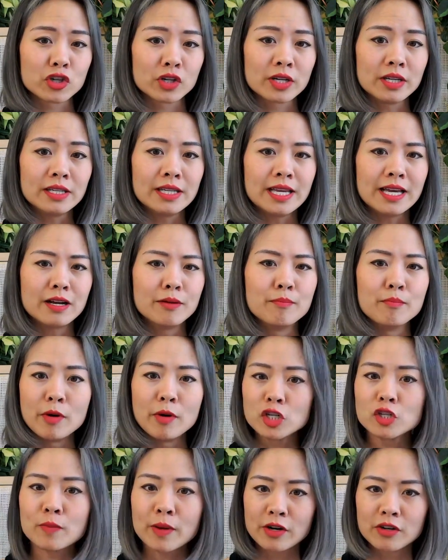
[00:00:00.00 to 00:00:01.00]
can get a
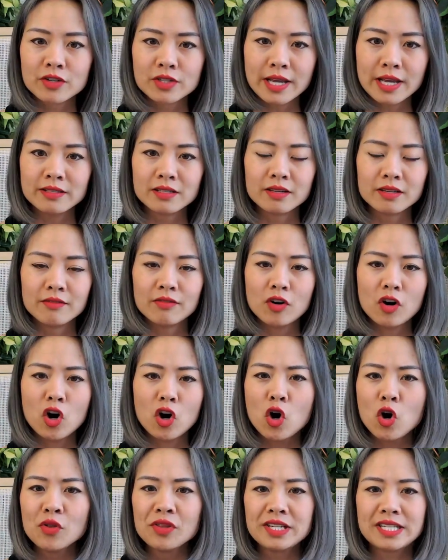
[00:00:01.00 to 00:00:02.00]
much better sense of
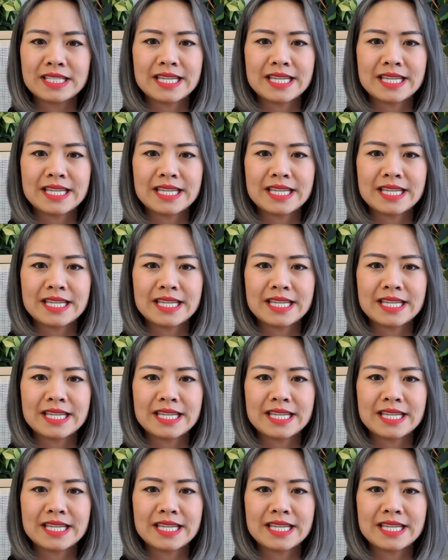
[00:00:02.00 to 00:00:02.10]
all the